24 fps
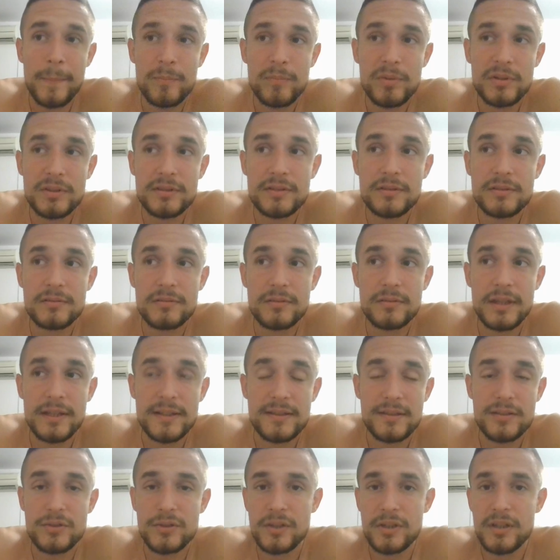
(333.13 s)
But
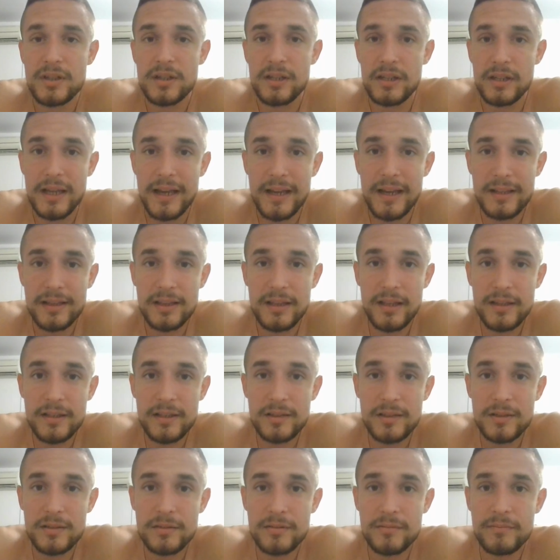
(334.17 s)
as a general
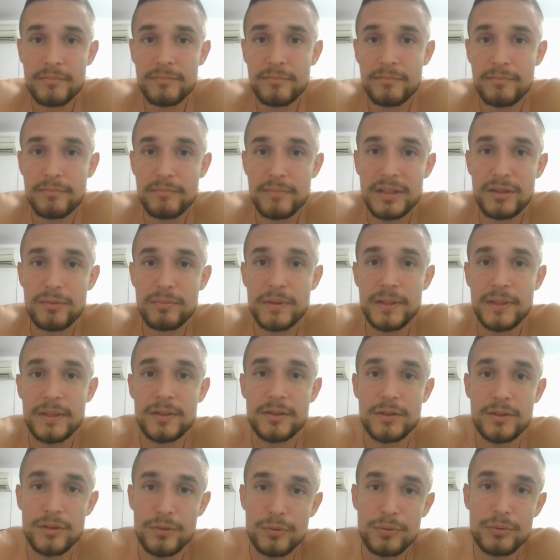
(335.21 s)
guideline,
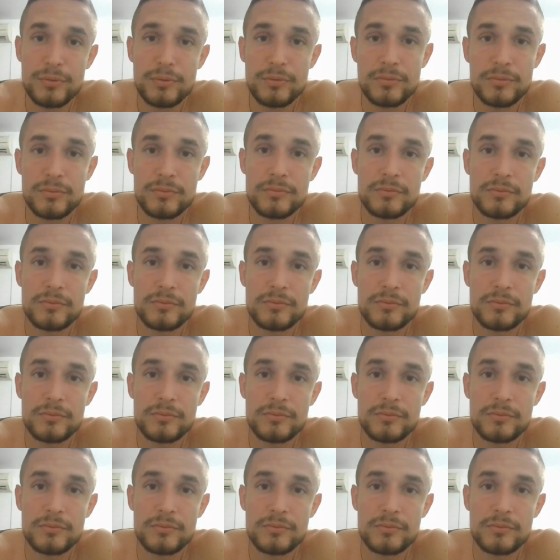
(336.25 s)
between 2